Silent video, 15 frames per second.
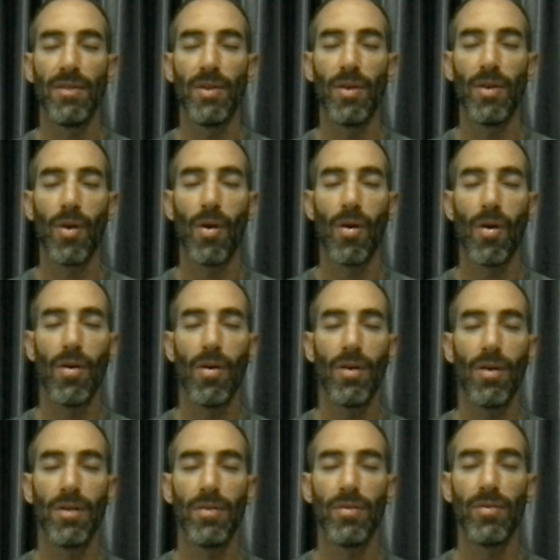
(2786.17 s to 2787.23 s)
your
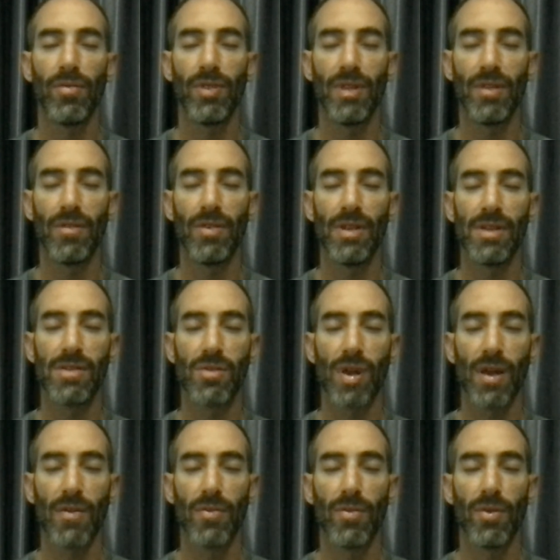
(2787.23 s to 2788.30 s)
own, if that feels
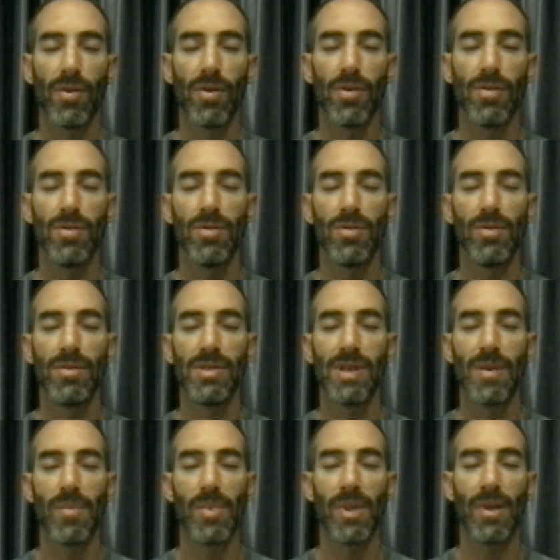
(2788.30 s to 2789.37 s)
right for you,
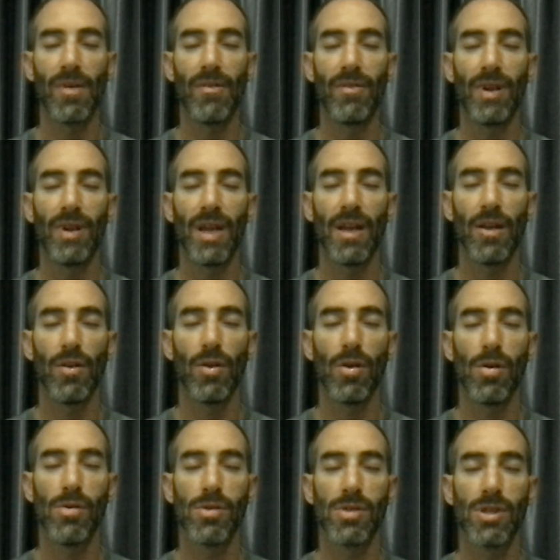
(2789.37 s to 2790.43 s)
something of letting
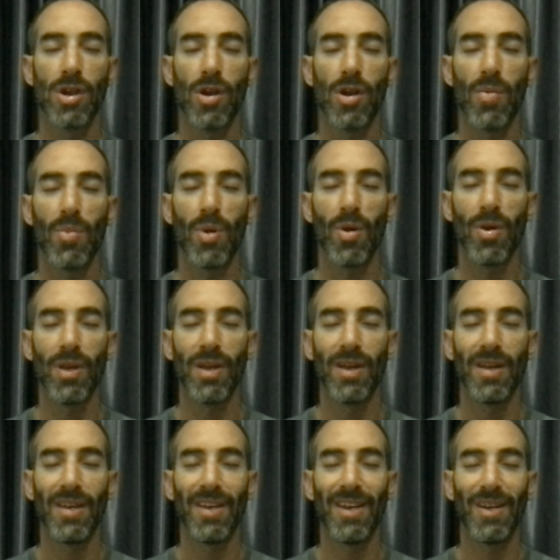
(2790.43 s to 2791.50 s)
go
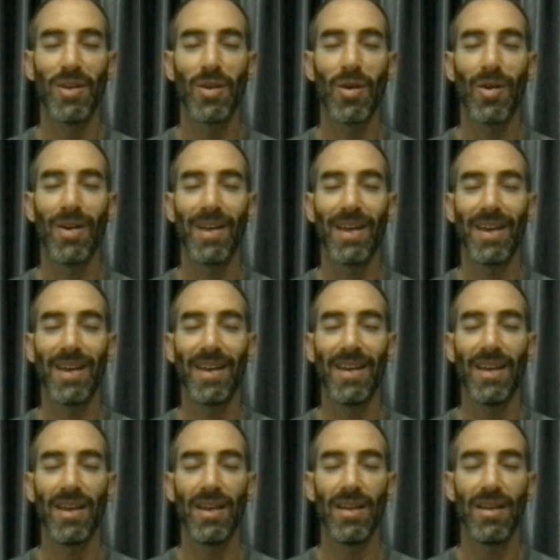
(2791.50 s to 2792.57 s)
ceremony and calling
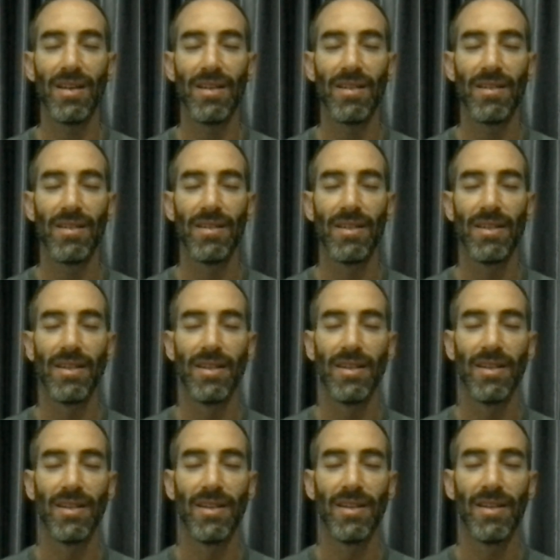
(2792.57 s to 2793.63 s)
in.
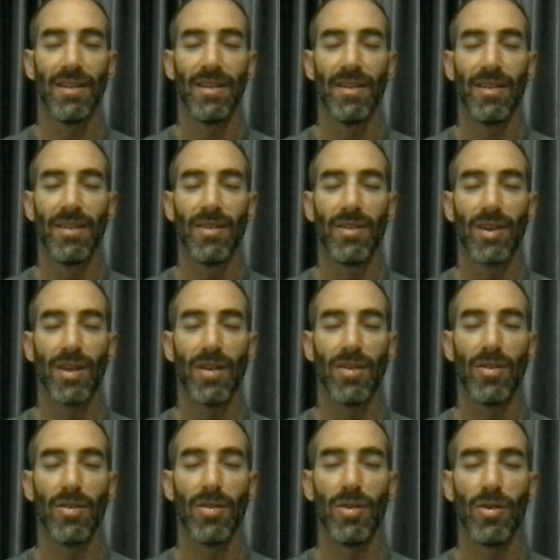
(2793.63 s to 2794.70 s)
You can
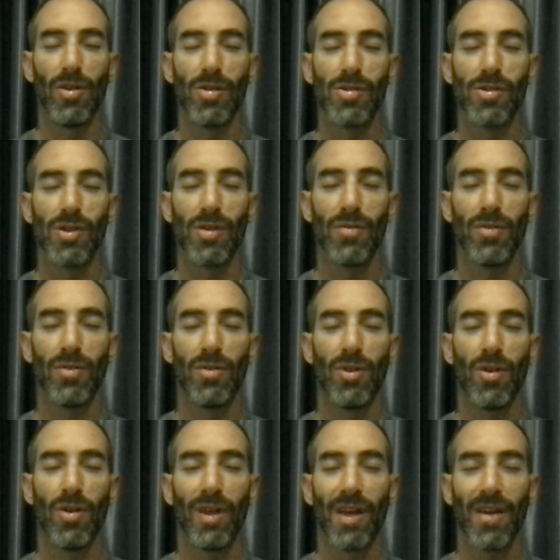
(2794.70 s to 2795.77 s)
do it also if you
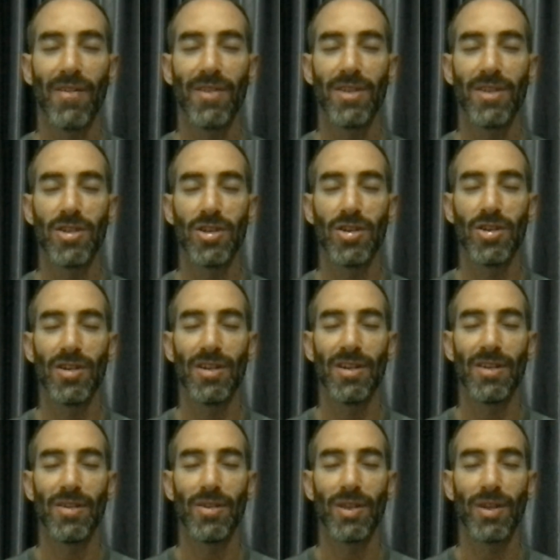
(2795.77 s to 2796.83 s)
don't have a
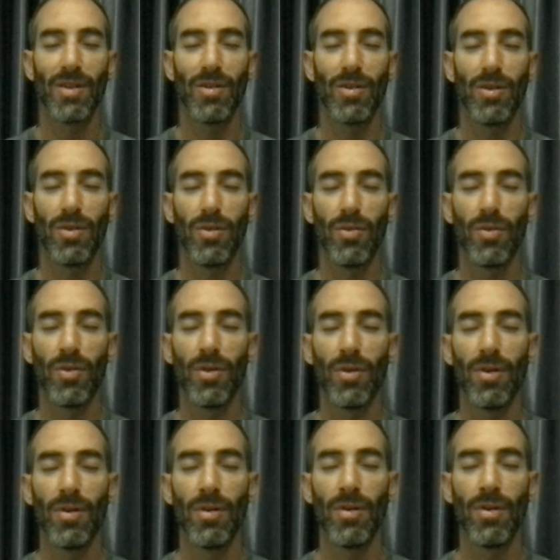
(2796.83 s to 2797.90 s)
journal, you can do it
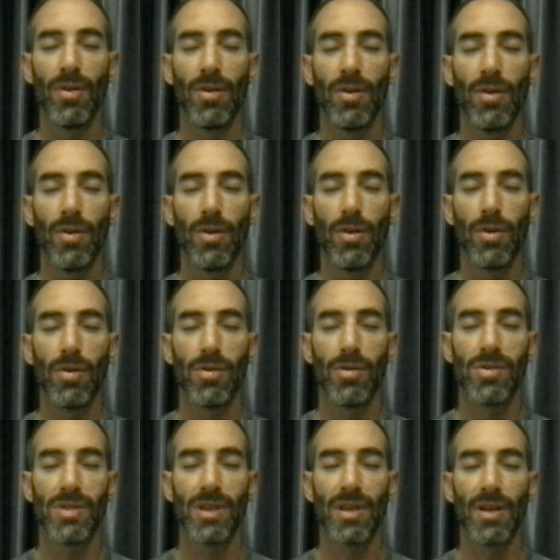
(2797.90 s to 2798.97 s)
for
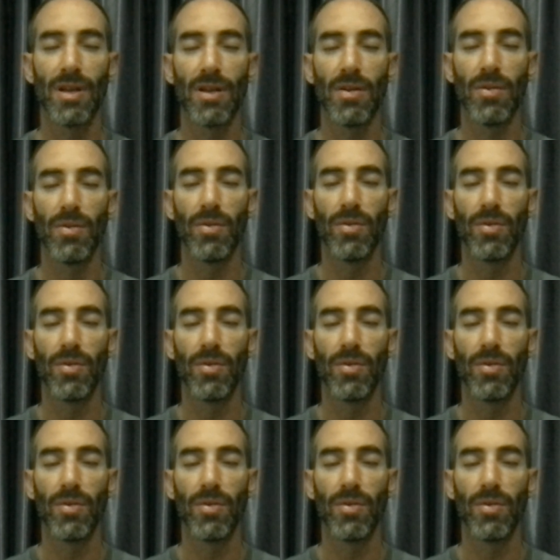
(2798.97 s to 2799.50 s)
yourself.